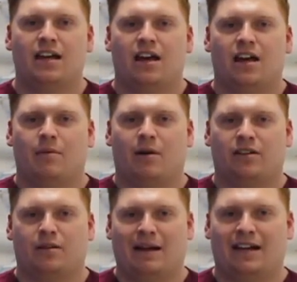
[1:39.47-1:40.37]

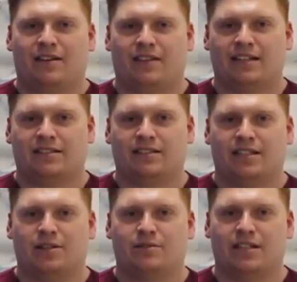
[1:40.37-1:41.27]
On the back of this
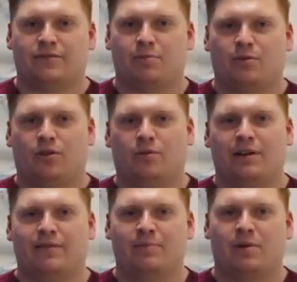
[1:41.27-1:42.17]
CQC report,
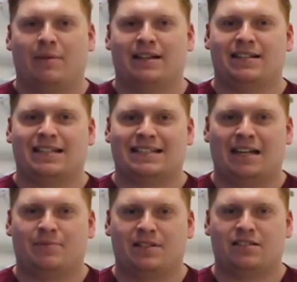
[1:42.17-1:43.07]
we've implemented a
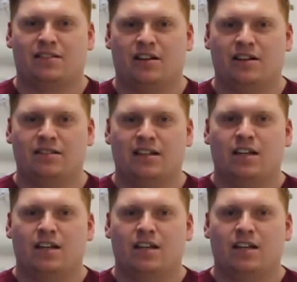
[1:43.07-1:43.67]
sepsis nurse,